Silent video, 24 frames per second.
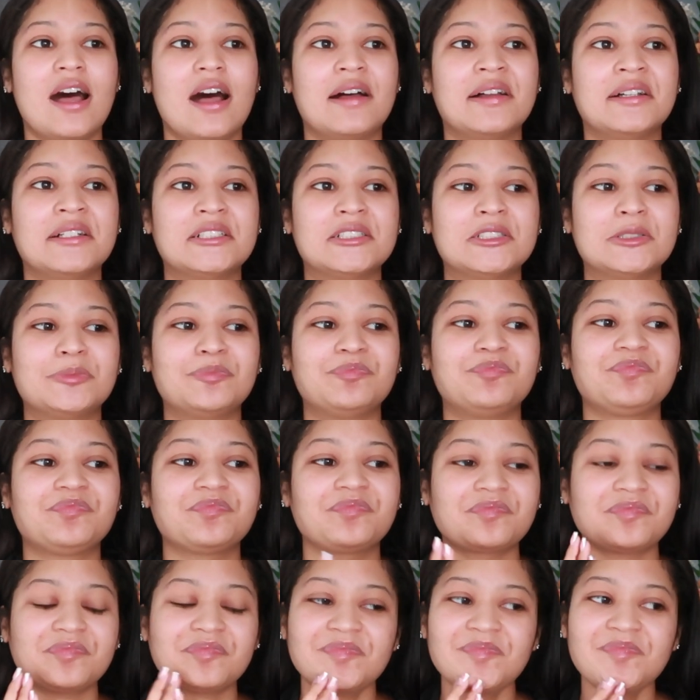Um,
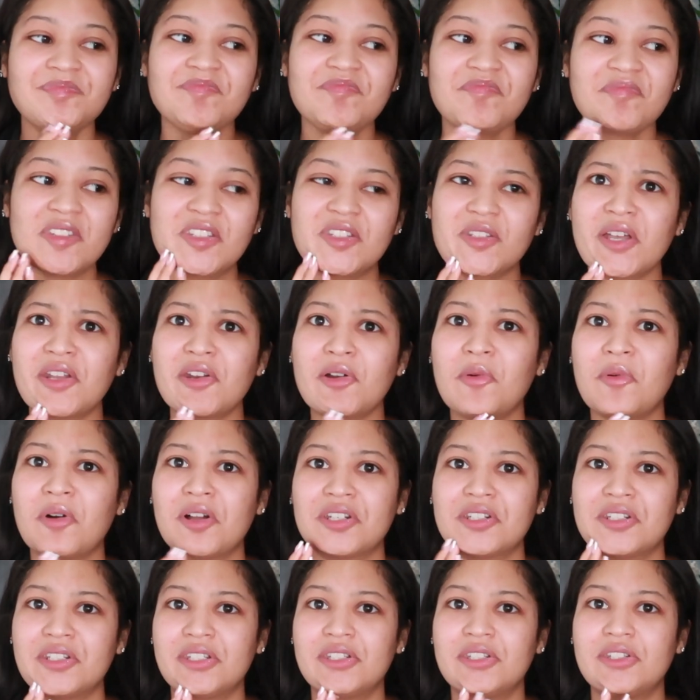so I don't
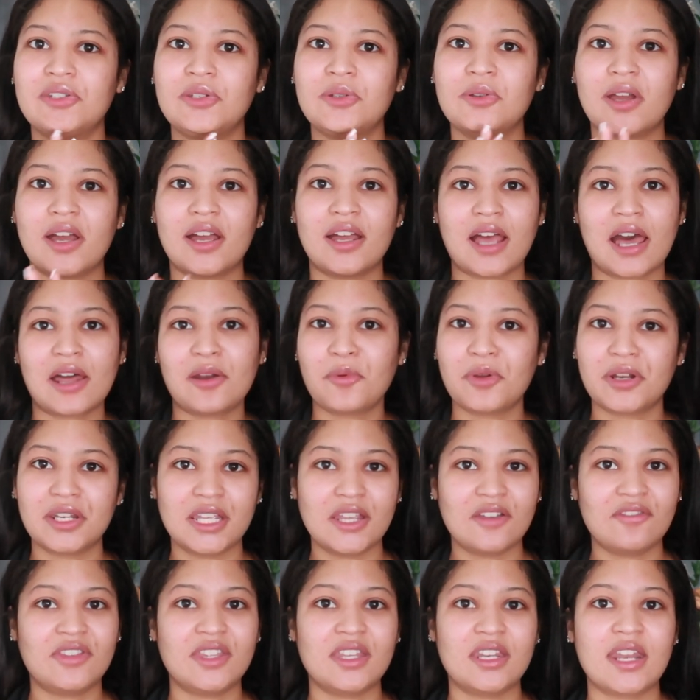want you guys, I don't want to
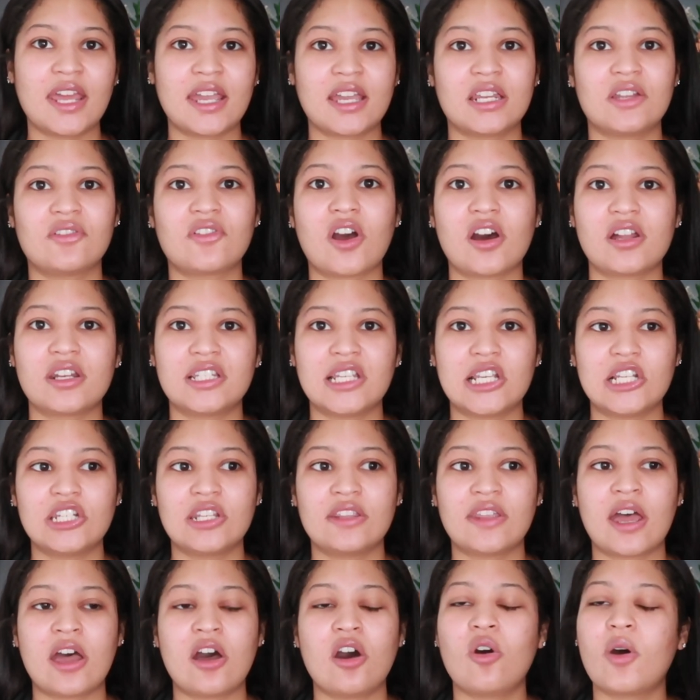give the negative connotation
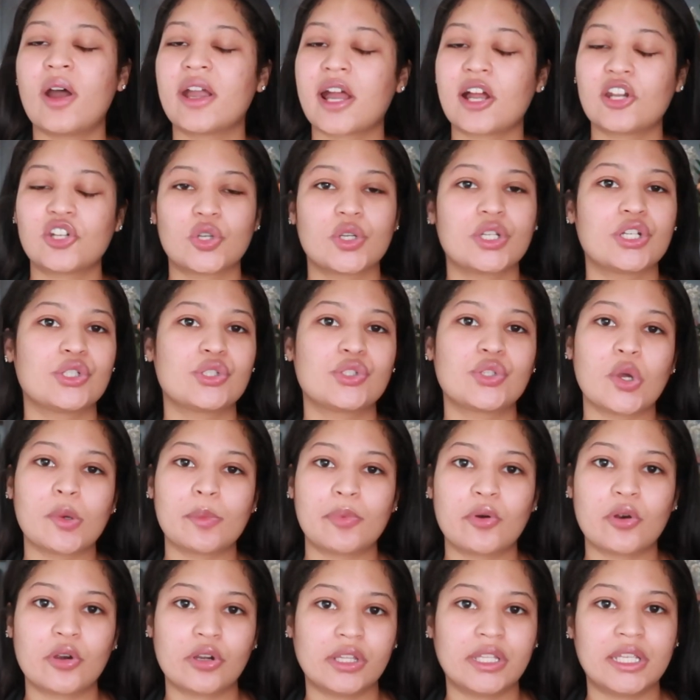that, oh, I got treated so
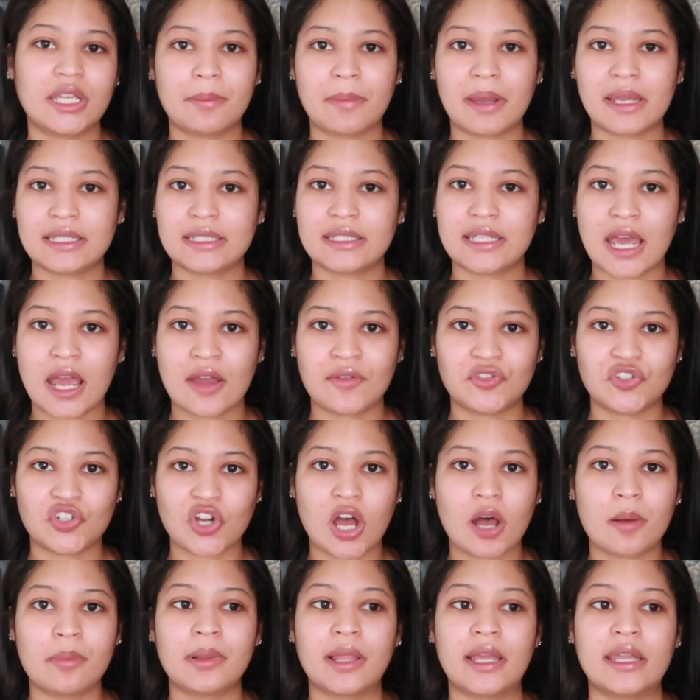poorly in my staff
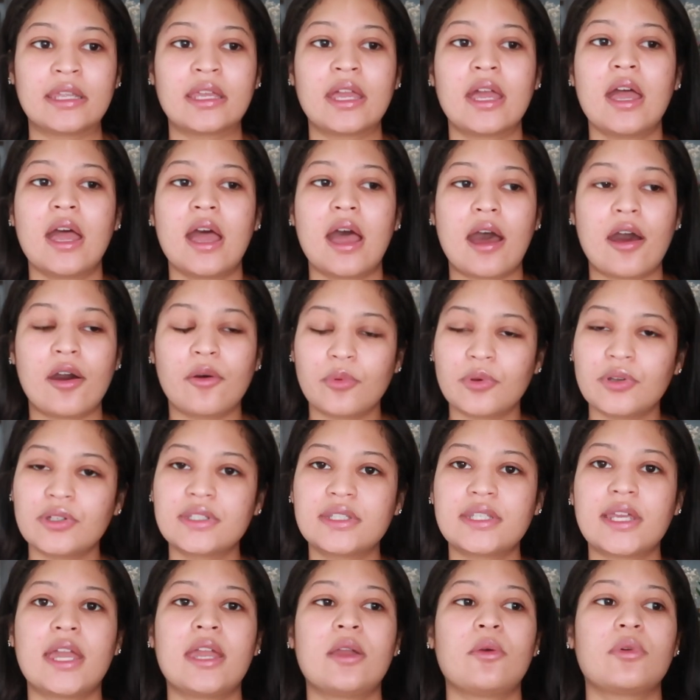job. Like I will
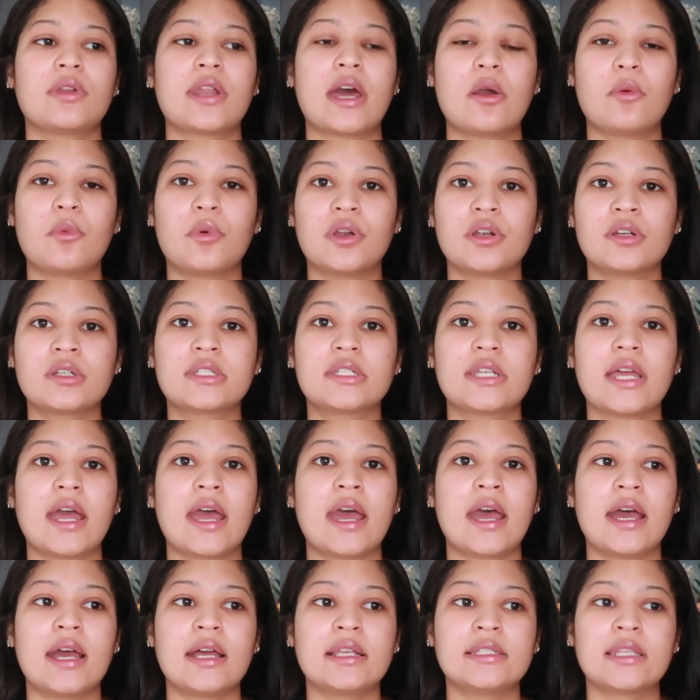say when I worked
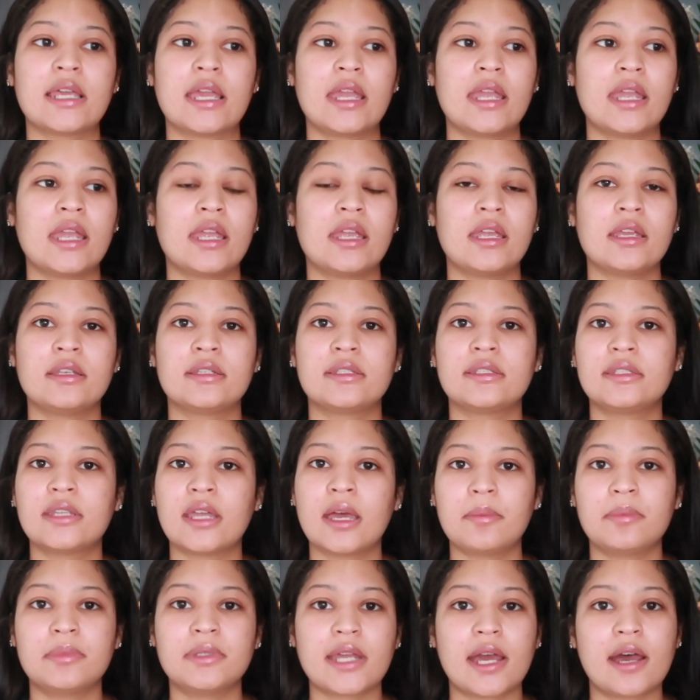as a
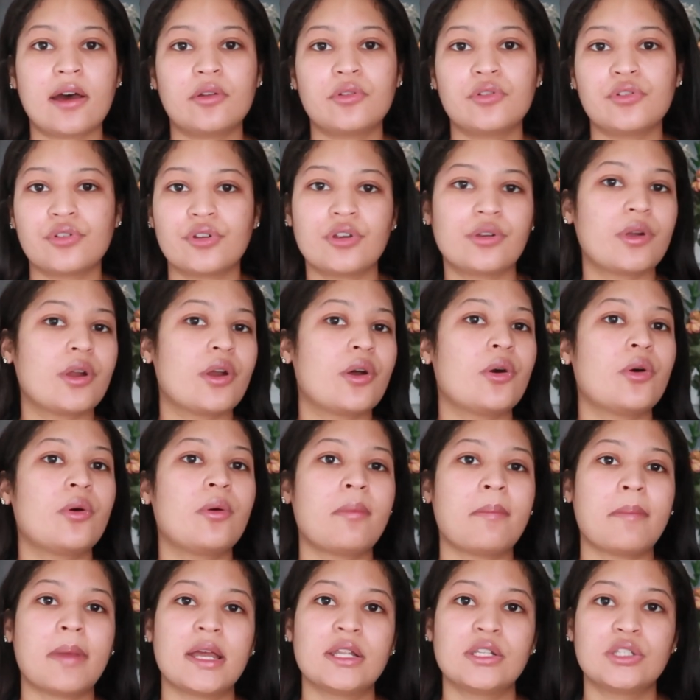step down
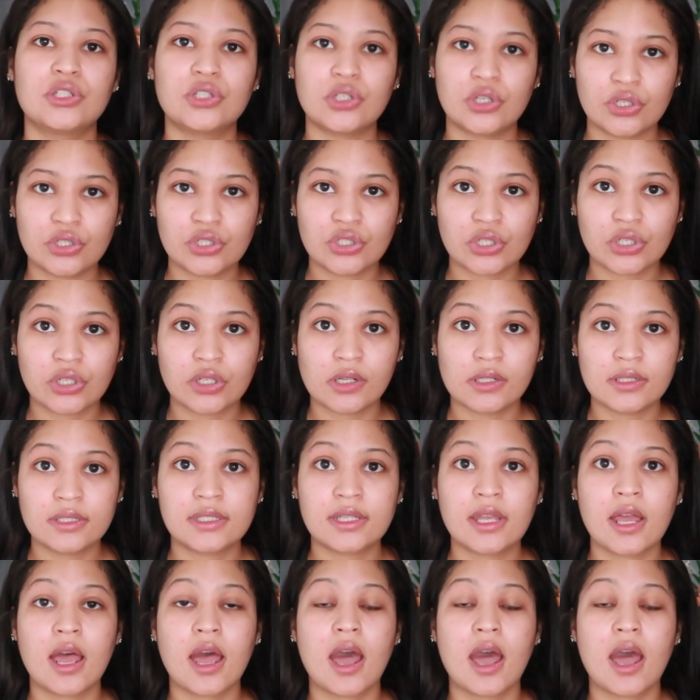neuro med surg nurse,